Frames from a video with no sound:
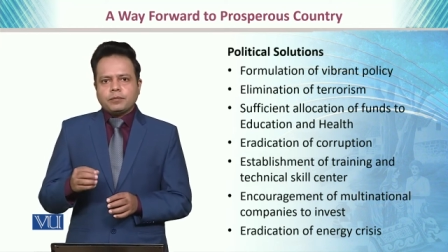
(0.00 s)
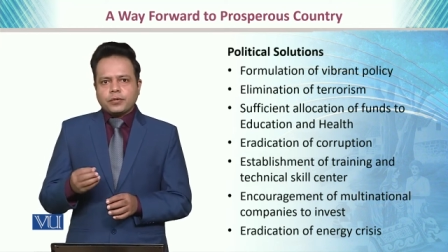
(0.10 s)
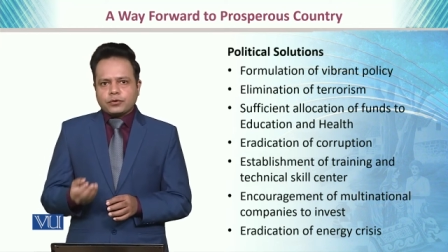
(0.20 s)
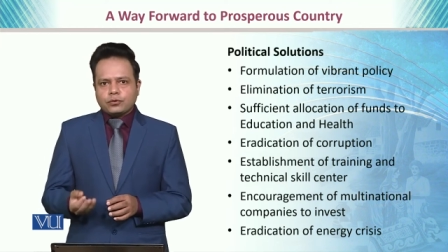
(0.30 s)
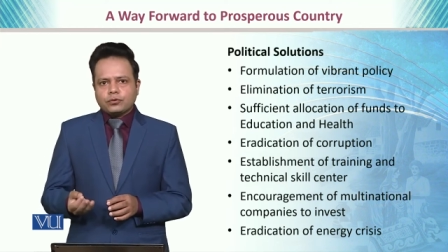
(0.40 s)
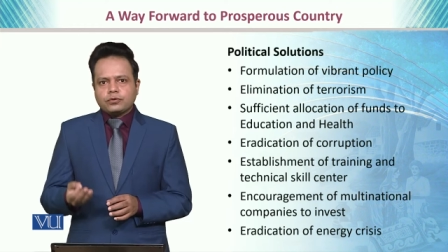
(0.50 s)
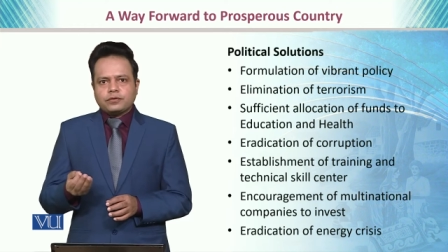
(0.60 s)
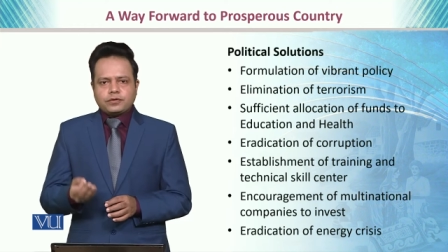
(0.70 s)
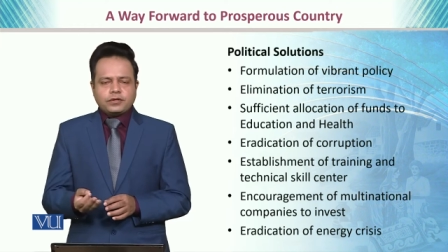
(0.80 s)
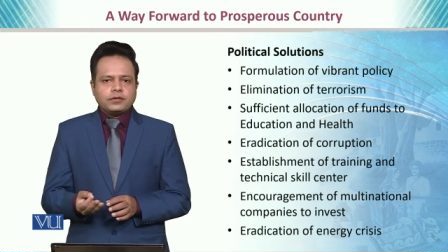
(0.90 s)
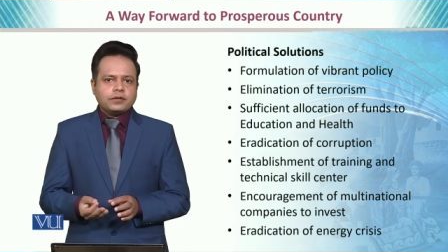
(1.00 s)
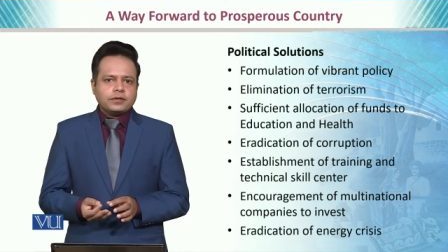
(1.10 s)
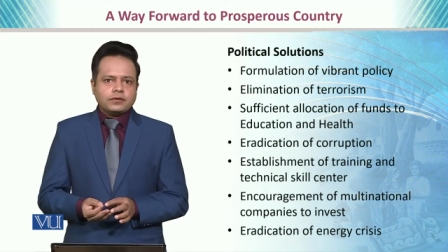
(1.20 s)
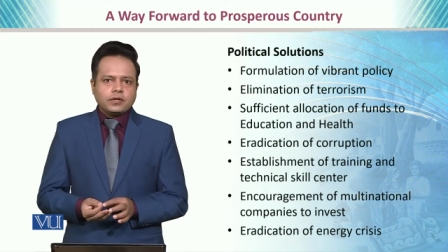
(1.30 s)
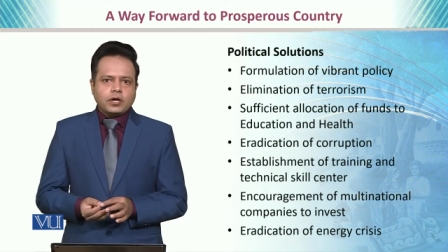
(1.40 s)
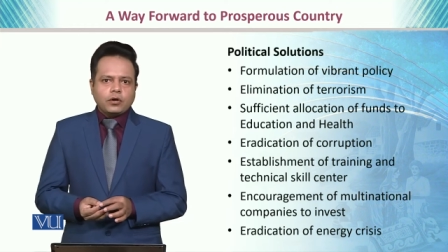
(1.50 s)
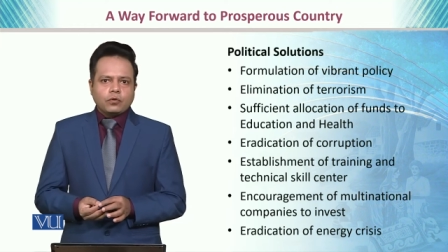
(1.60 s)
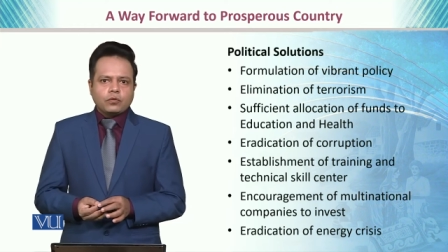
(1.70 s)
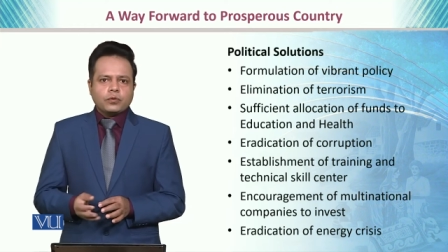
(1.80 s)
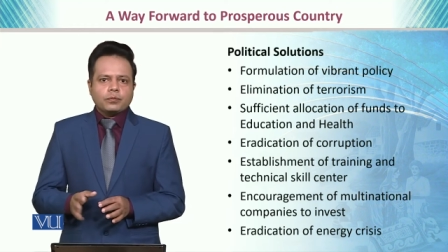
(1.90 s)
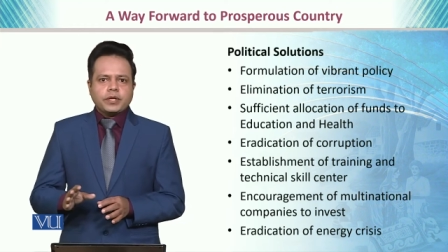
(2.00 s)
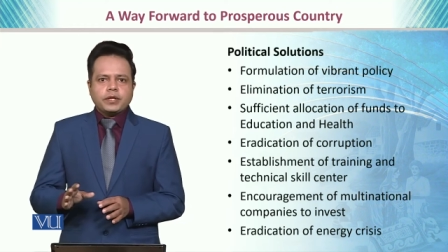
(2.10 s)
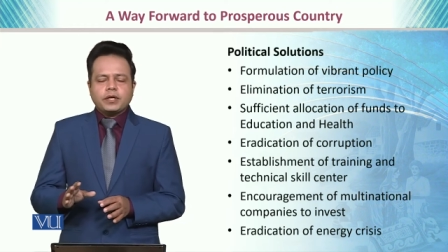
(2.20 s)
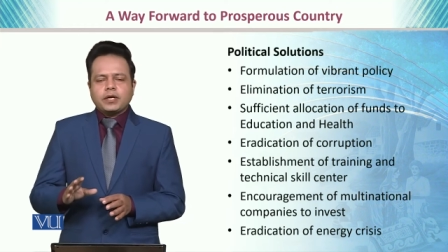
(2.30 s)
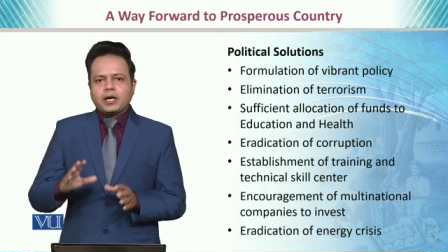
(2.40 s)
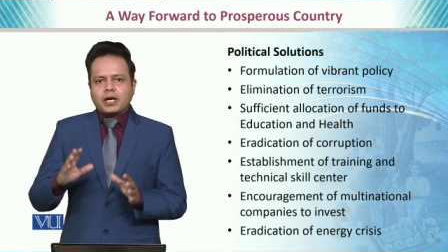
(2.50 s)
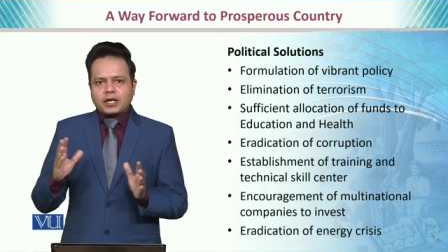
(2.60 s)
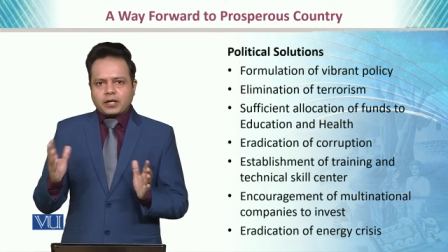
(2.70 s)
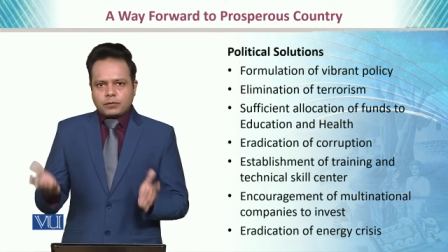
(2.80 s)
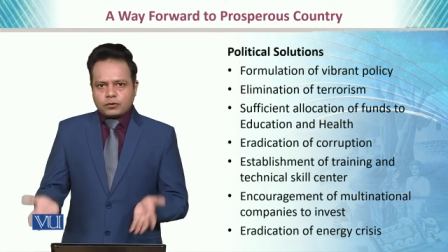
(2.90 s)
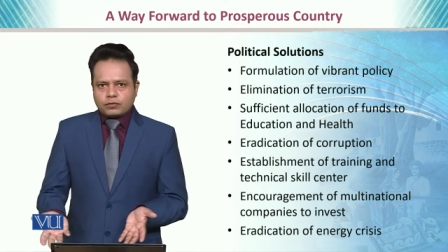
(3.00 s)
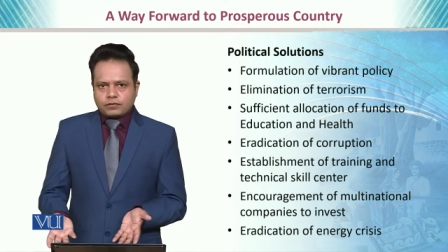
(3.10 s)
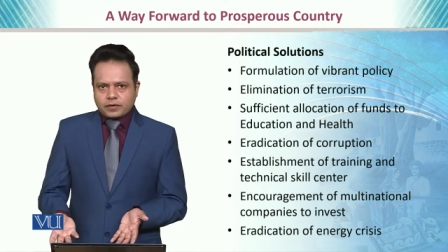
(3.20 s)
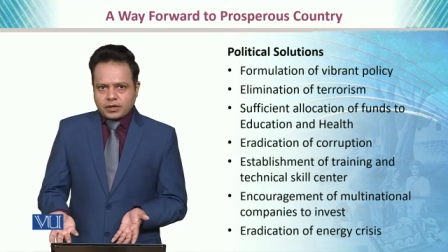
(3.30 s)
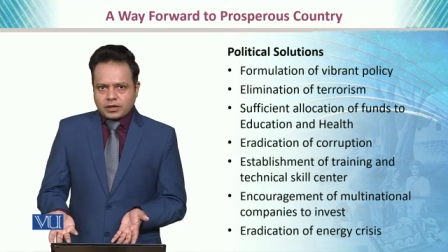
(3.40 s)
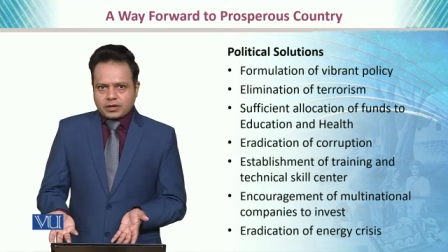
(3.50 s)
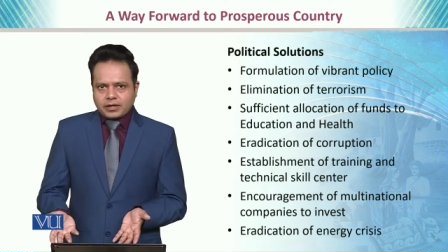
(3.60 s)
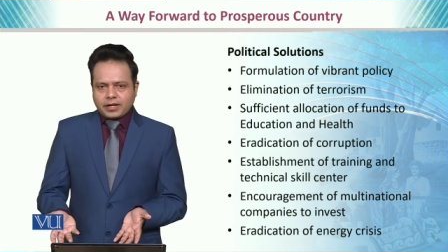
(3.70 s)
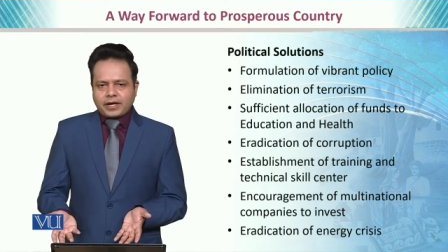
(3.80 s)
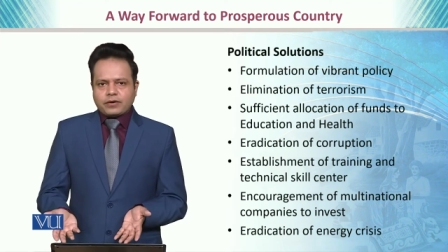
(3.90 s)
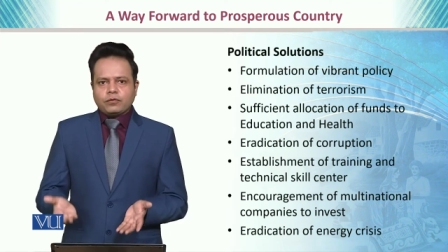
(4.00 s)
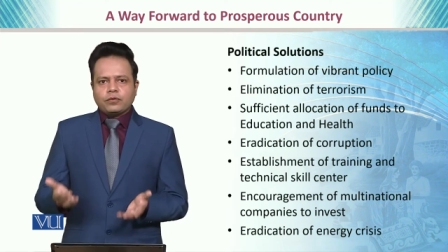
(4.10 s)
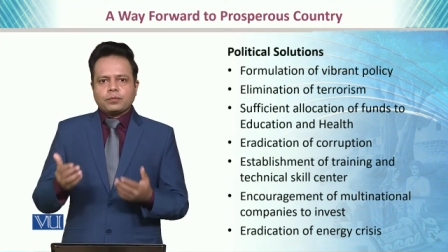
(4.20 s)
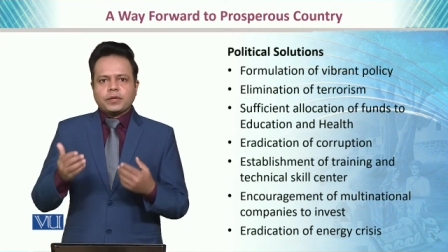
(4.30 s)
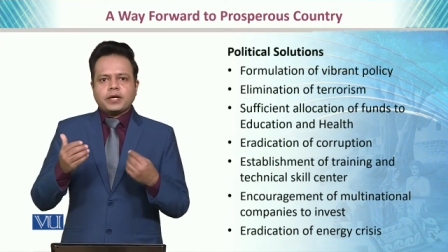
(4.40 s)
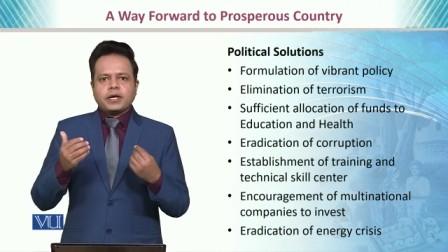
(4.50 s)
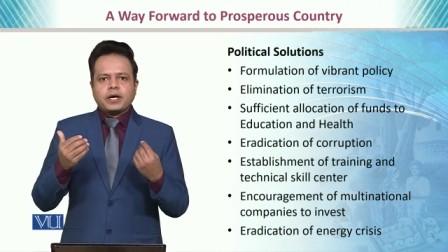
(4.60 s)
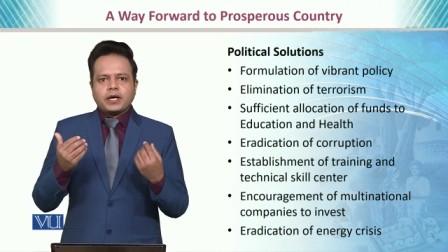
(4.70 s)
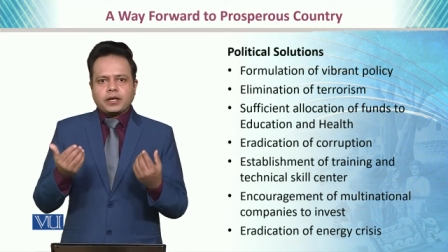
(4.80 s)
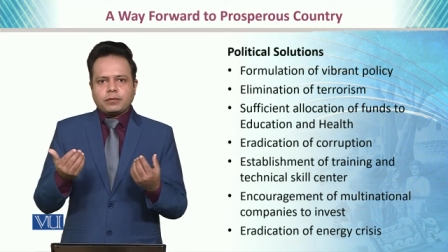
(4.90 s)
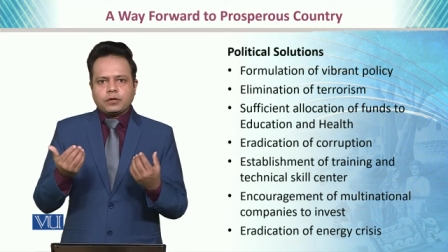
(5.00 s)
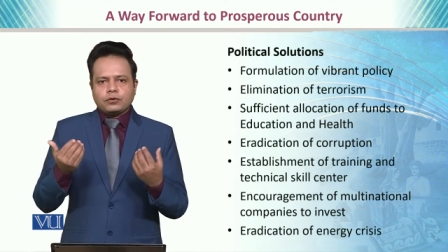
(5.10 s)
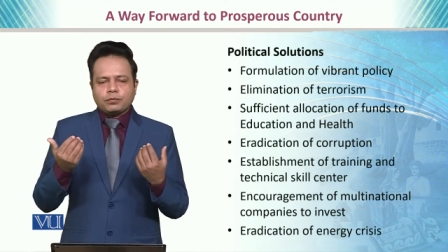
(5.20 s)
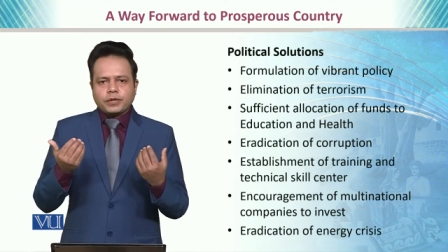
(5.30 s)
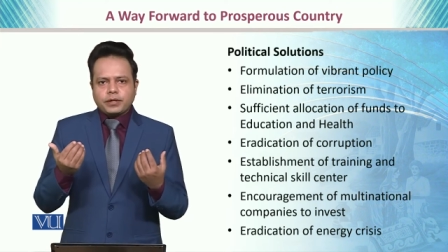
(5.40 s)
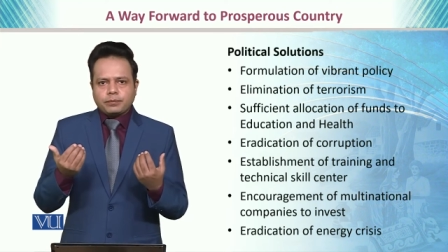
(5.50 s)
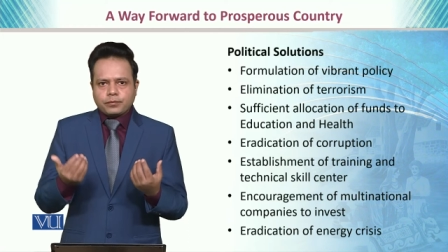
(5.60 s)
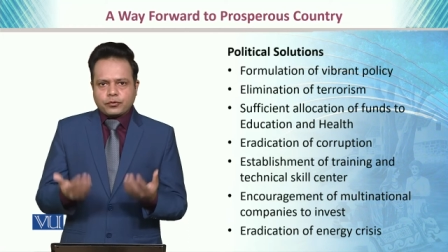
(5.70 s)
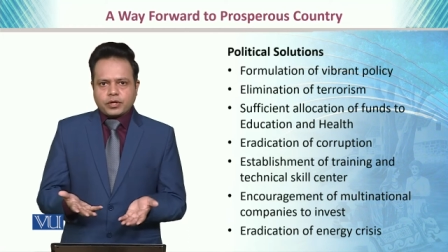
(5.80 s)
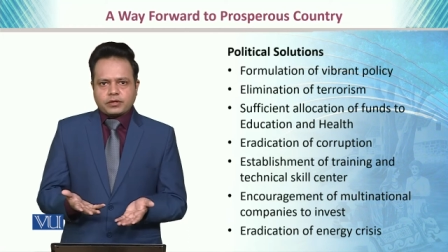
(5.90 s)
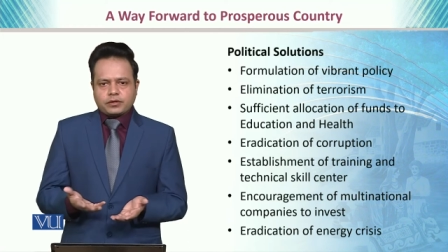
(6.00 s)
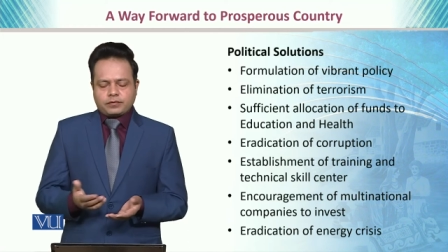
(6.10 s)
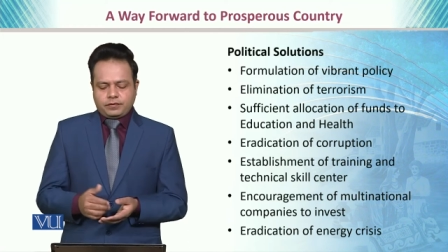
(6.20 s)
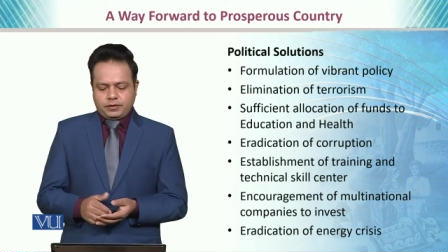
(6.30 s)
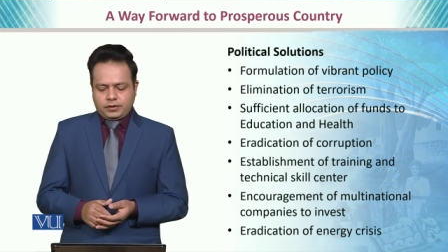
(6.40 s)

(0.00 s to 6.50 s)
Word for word: produce the citizens who would be unable to work and who would be unable to be productive.